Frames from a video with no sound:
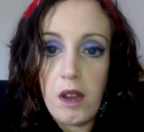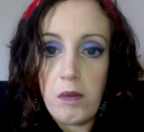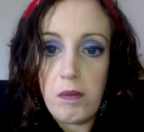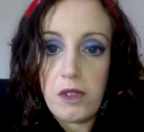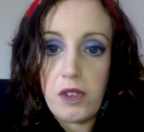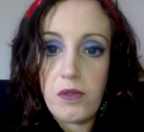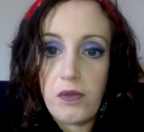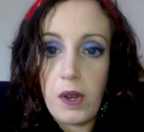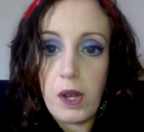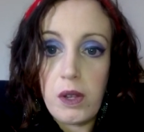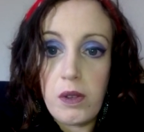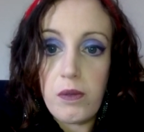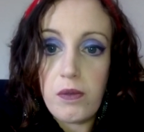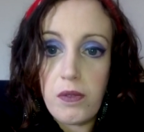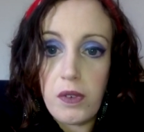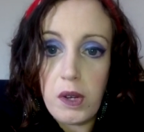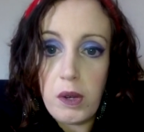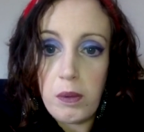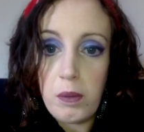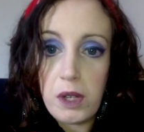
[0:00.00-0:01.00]
to vote
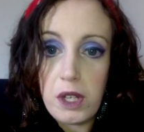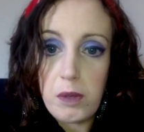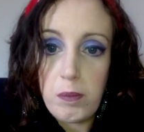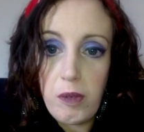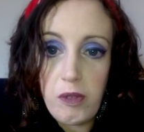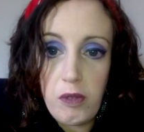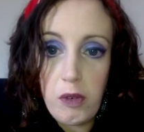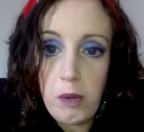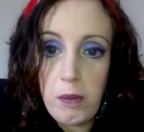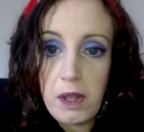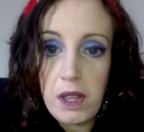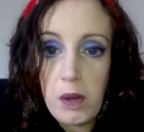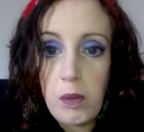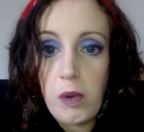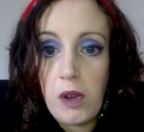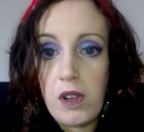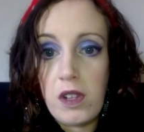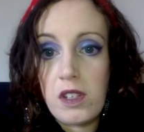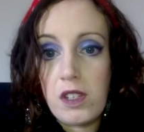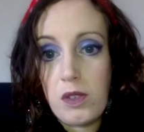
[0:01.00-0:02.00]
for which performer they
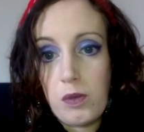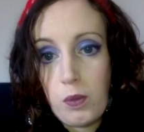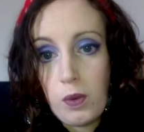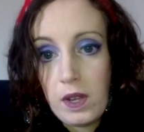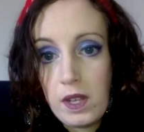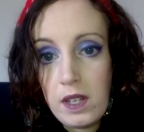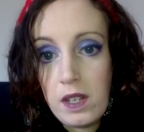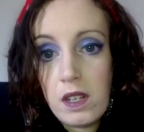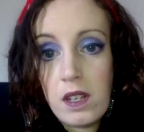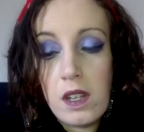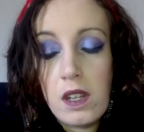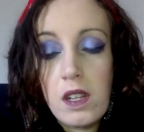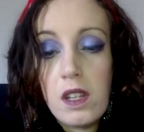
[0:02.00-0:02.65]
wanted to win,